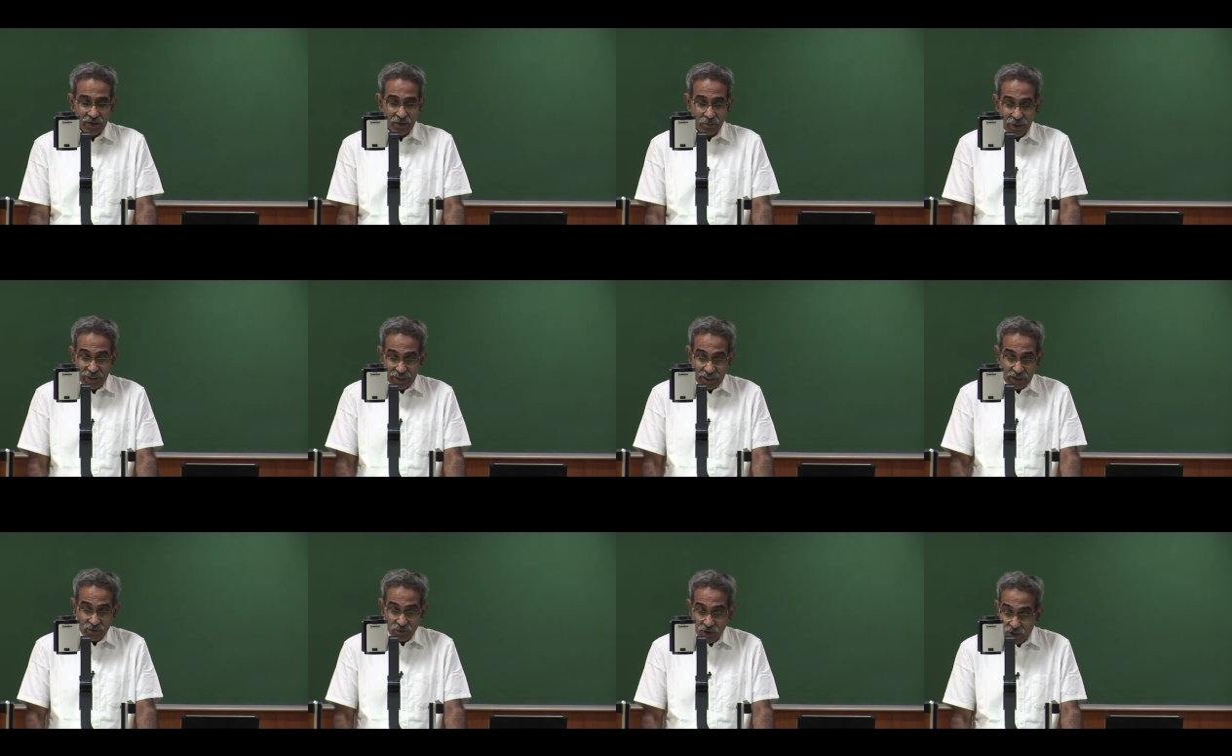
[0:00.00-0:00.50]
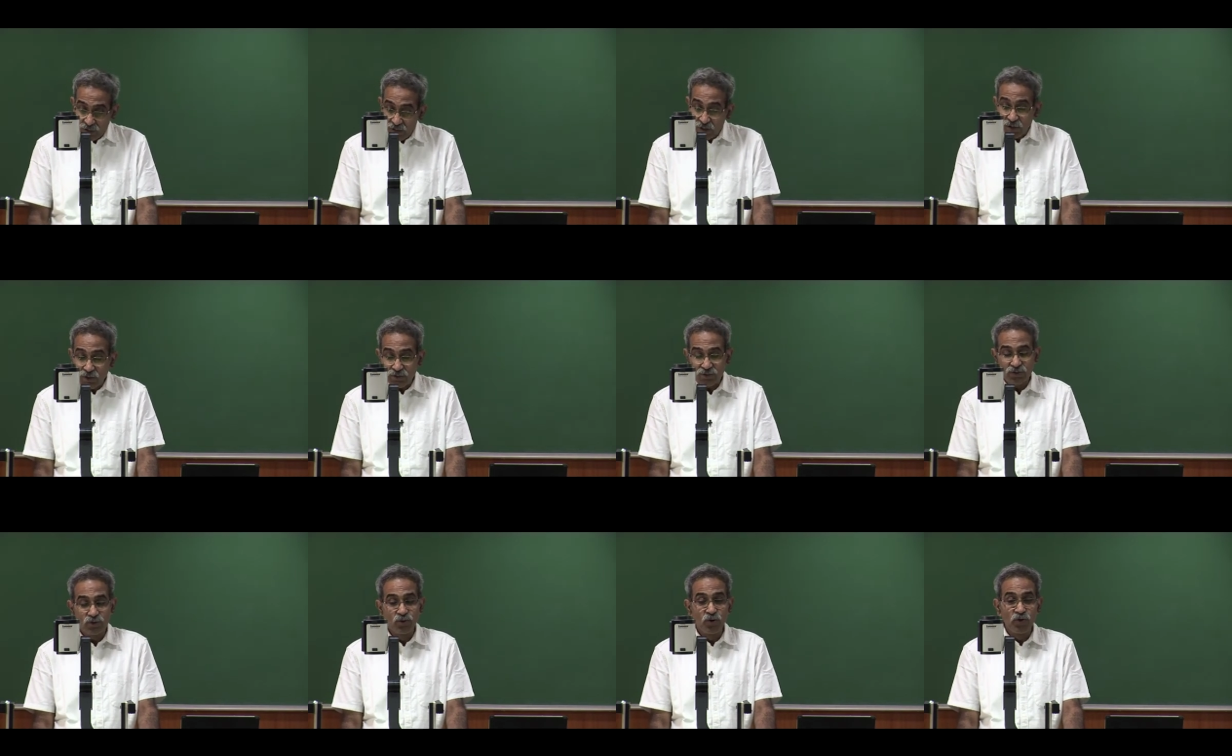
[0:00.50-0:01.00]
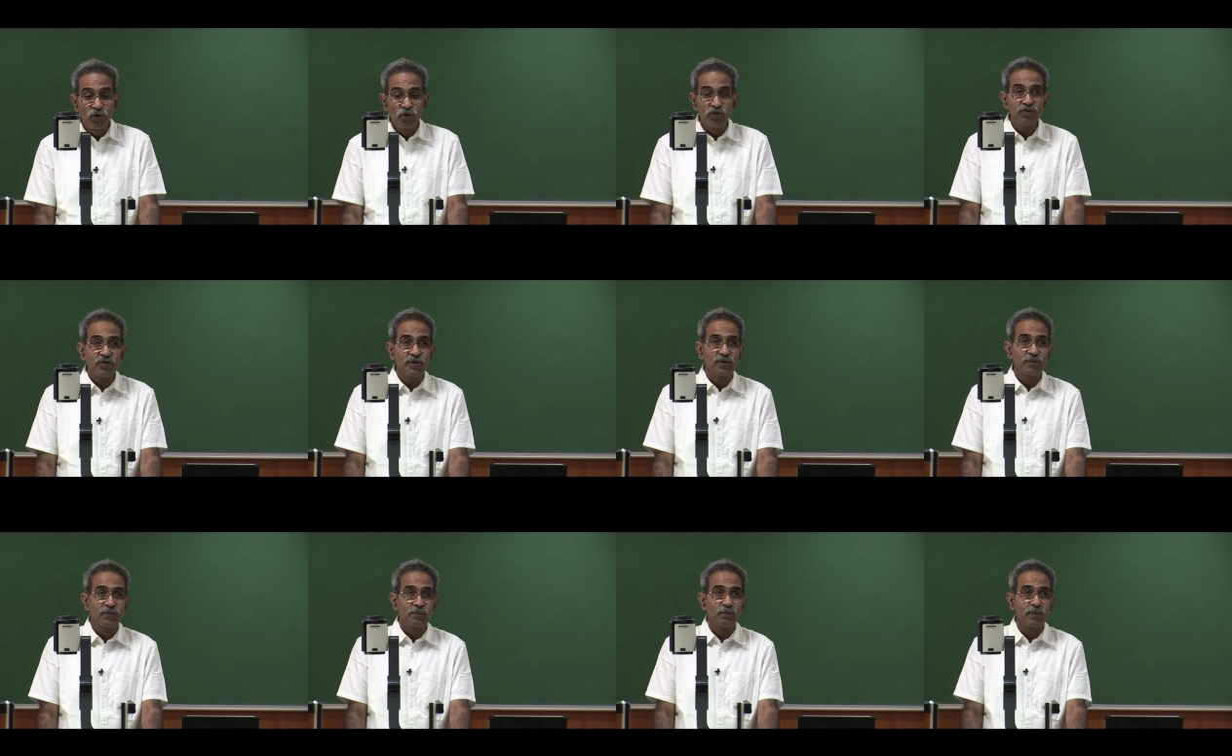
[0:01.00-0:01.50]
But it was also
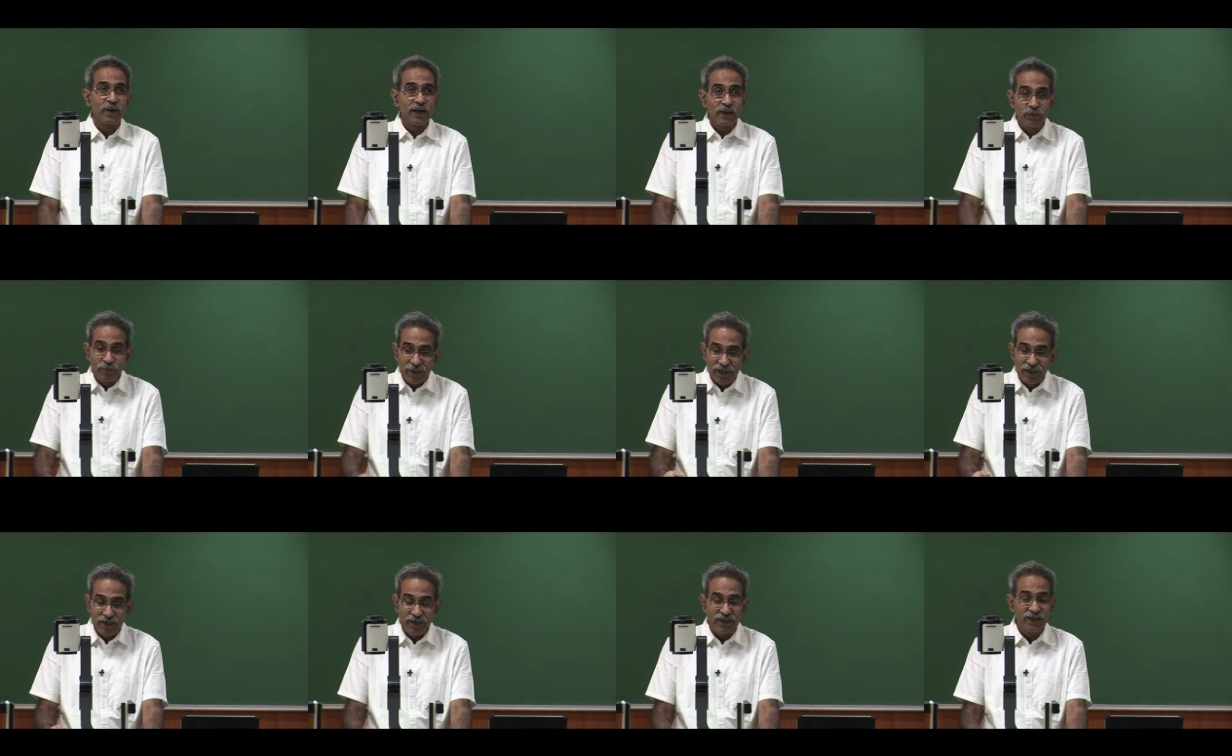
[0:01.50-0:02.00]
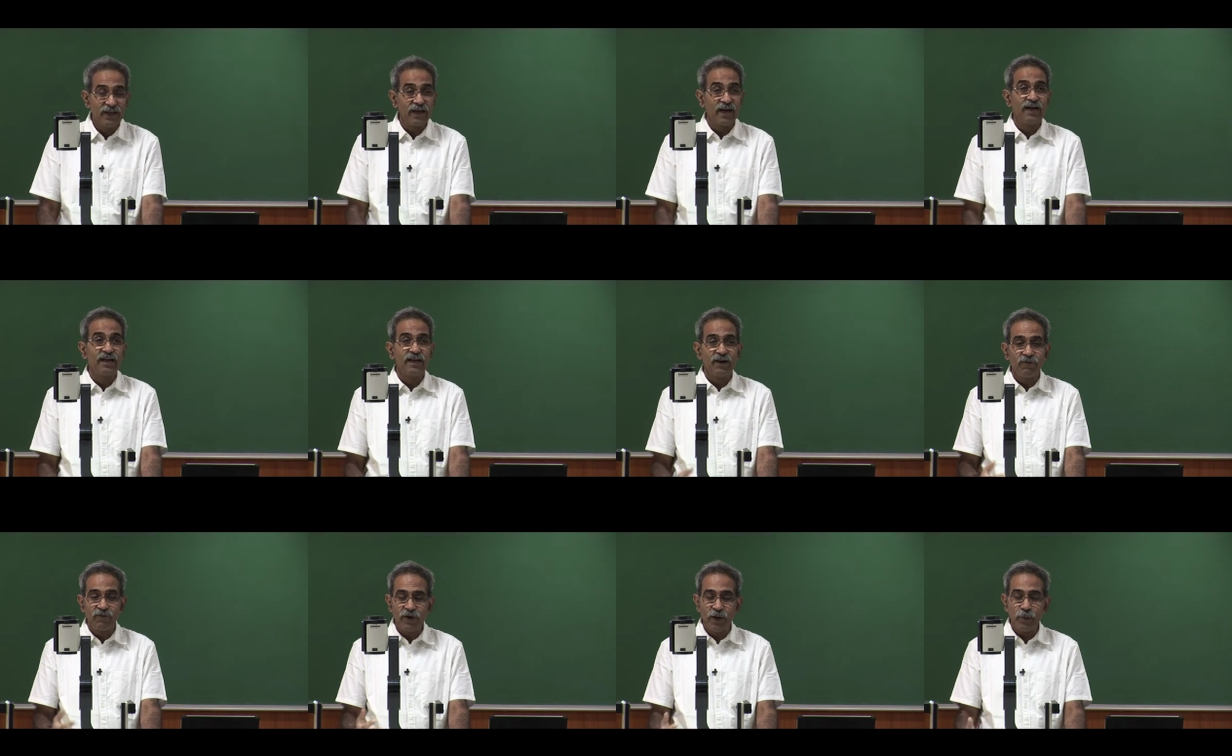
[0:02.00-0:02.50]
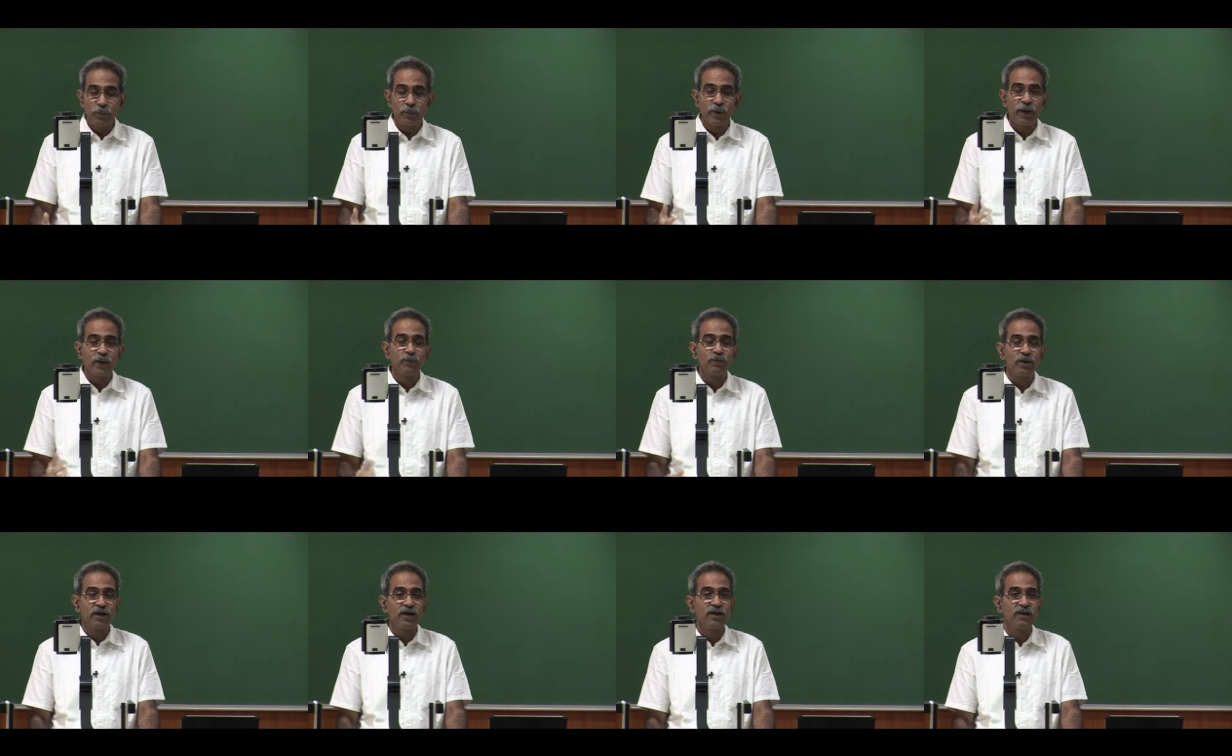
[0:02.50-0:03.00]
used primarily and developed
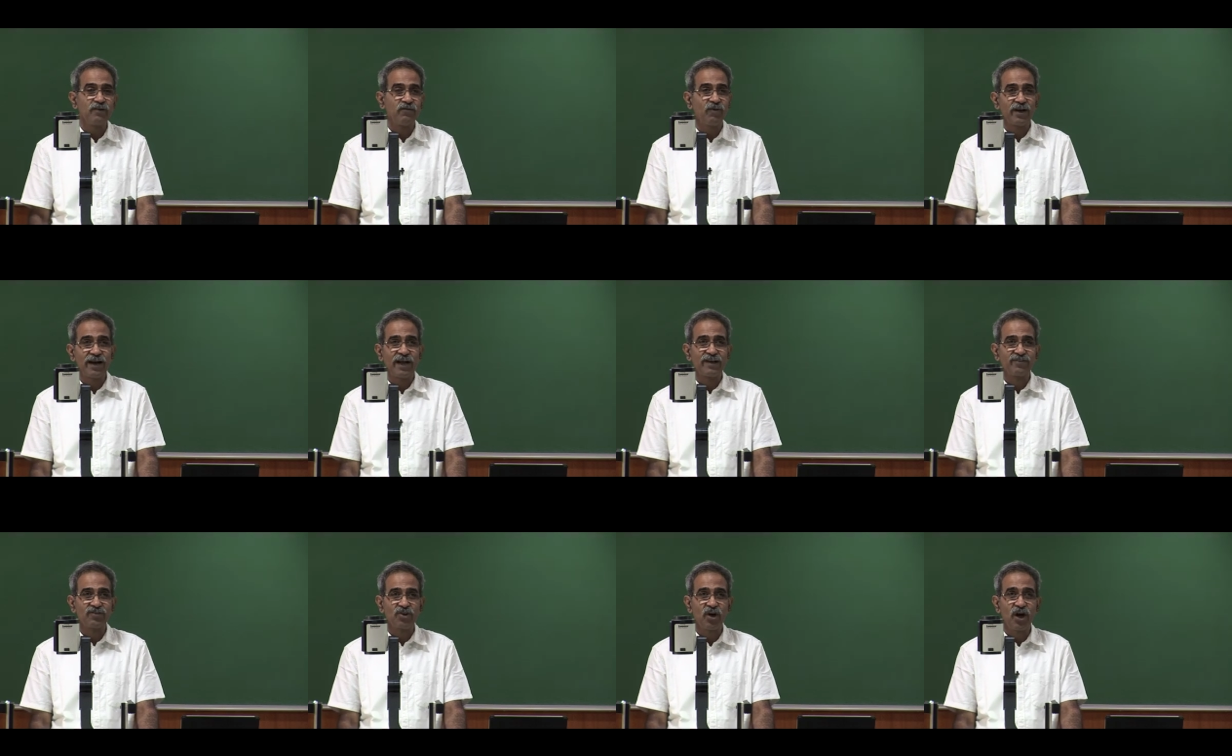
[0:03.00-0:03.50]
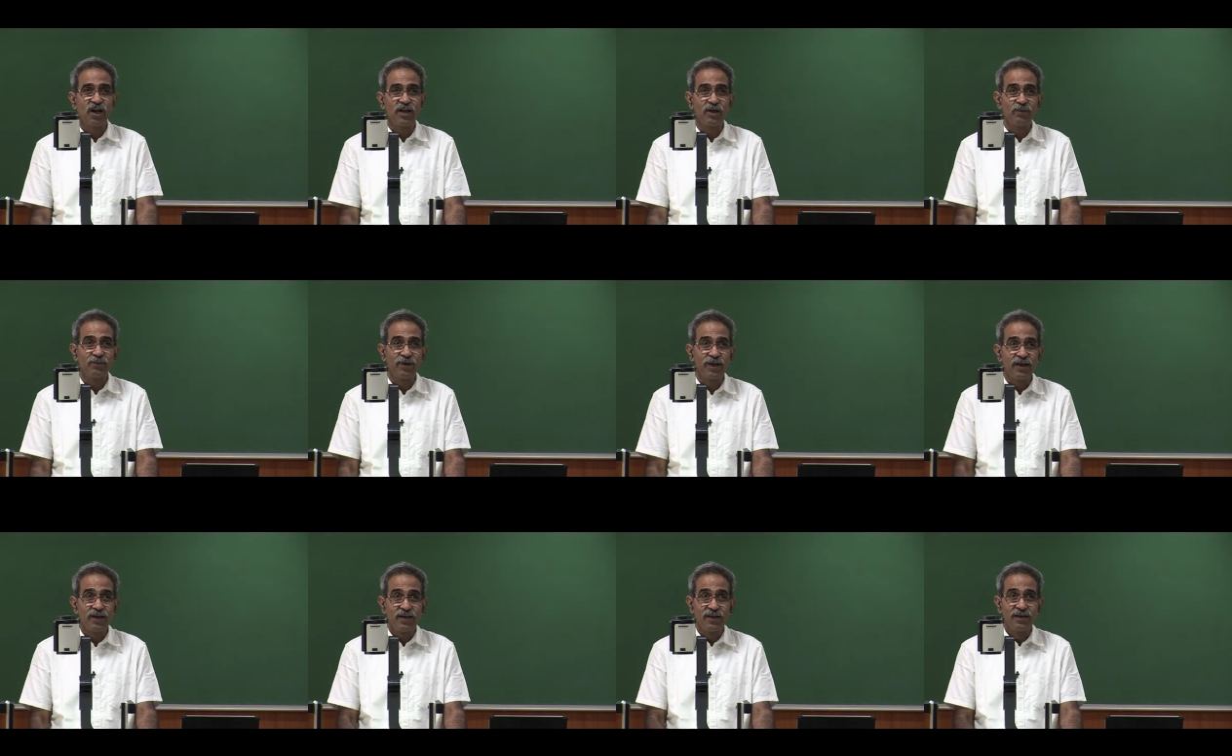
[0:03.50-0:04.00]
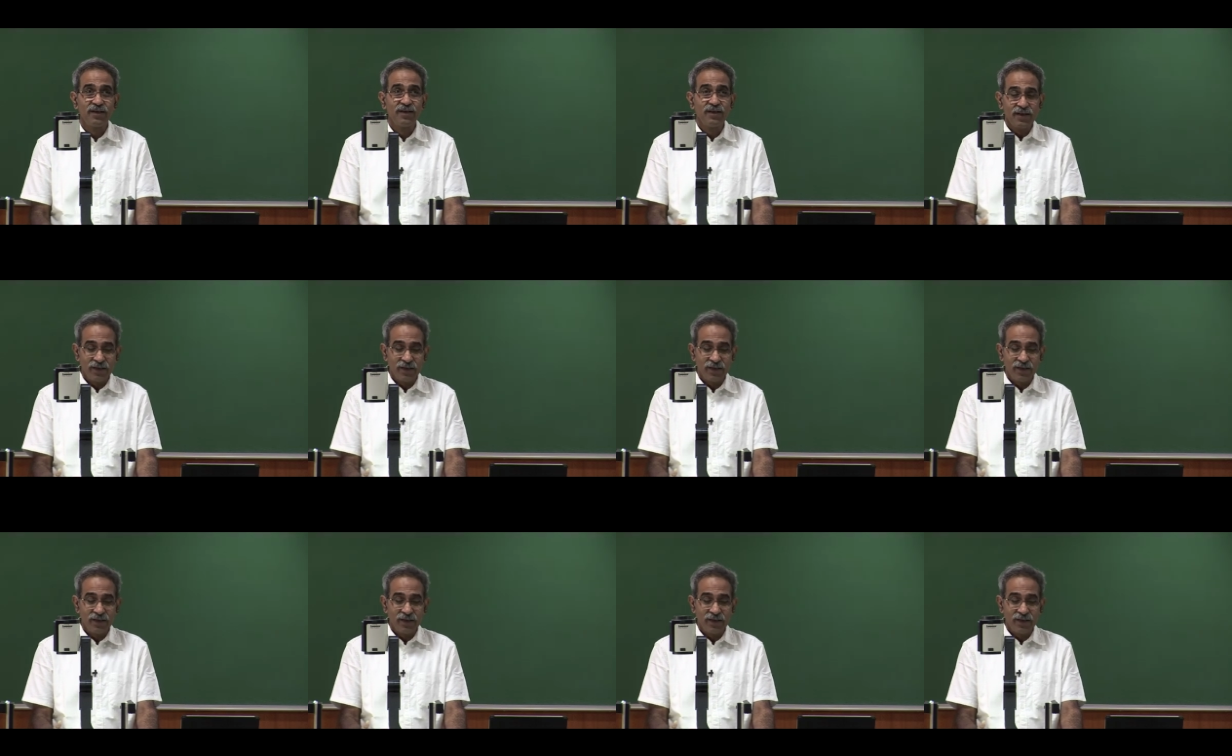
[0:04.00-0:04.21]
primarily for astronomy,